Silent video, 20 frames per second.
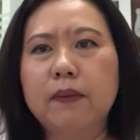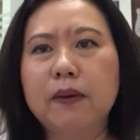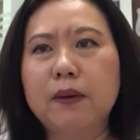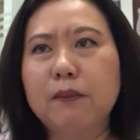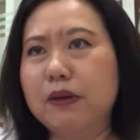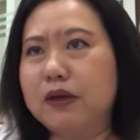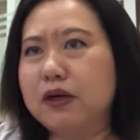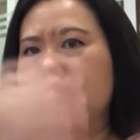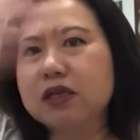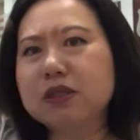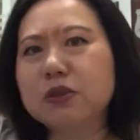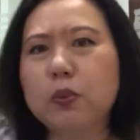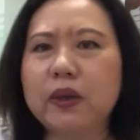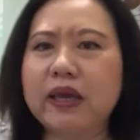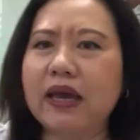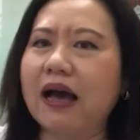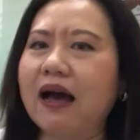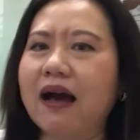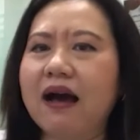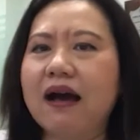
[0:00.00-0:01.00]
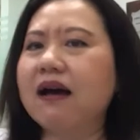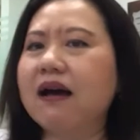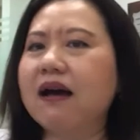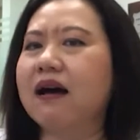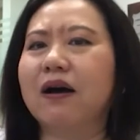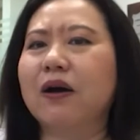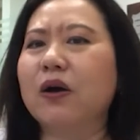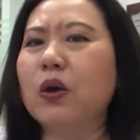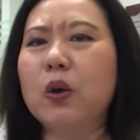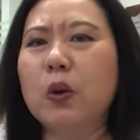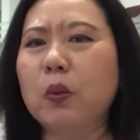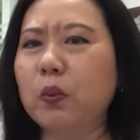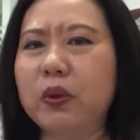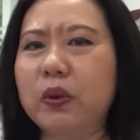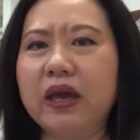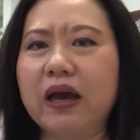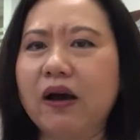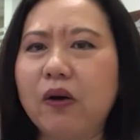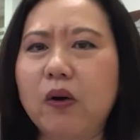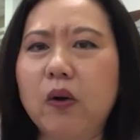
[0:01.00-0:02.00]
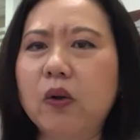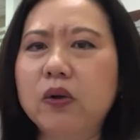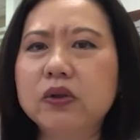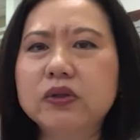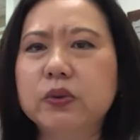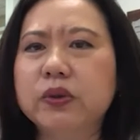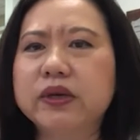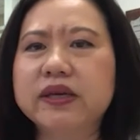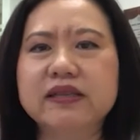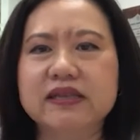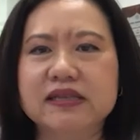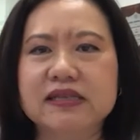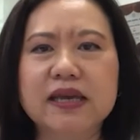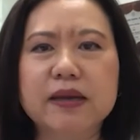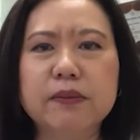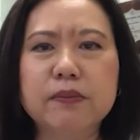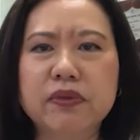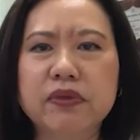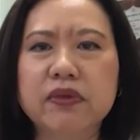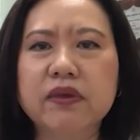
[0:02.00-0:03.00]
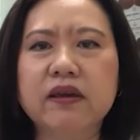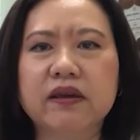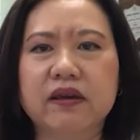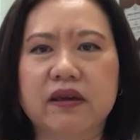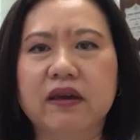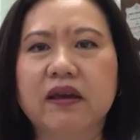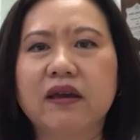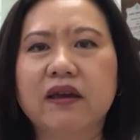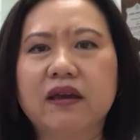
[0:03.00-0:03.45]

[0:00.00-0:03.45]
because we are all doing the same thing.